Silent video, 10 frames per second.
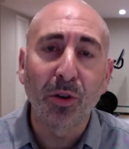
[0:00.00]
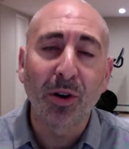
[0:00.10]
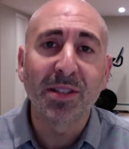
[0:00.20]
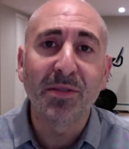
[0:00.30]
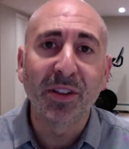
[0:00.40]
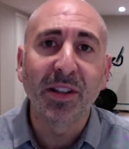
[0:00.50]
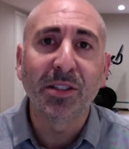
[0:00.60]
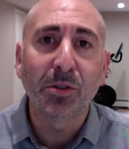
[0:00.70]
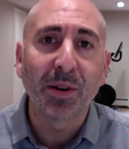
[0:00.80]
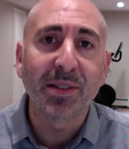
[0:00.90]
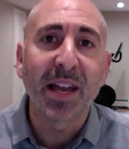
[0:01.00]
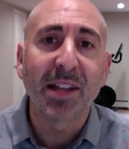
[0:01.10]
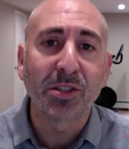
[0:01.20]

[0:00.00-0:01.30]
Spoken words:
thoughts and feelings to us at